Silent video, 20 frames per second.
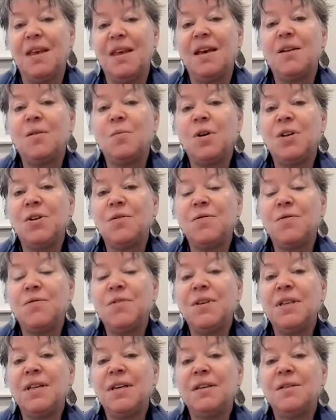And when you
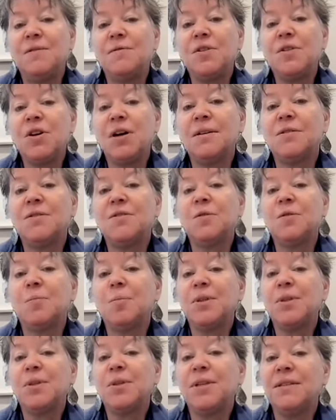feel like you've gotten to
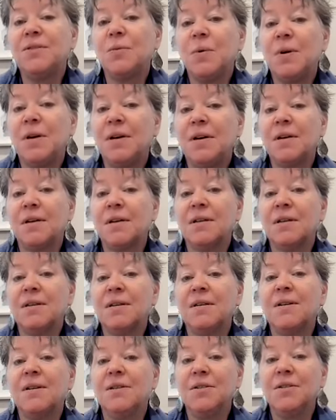a place
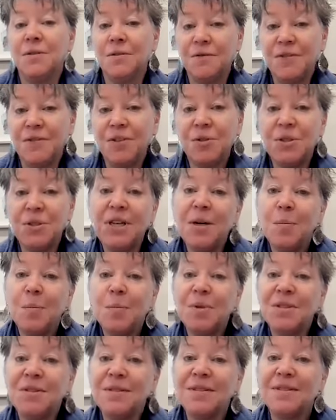where you're filled
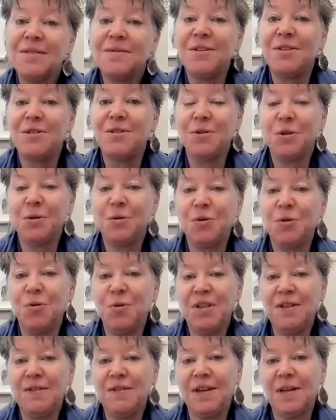up with your own
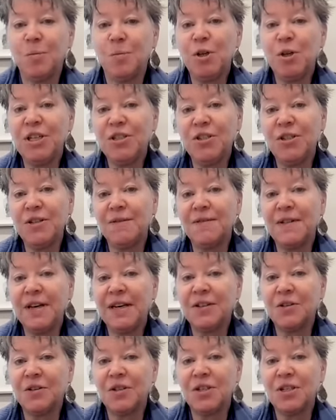unique vibration of
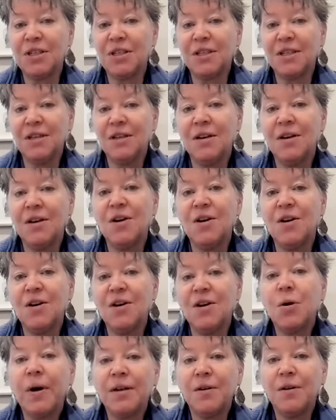energy,
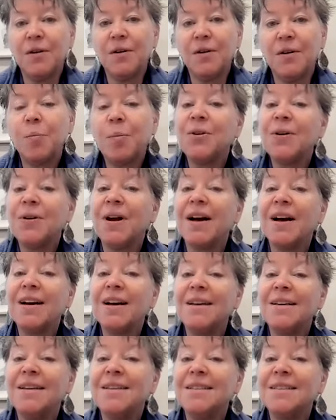go ahead and open your
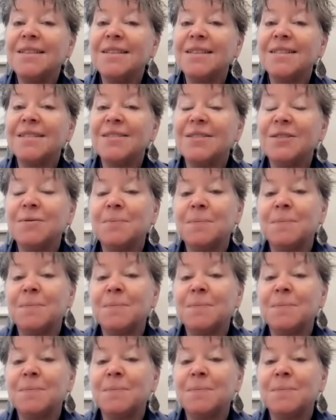eyes.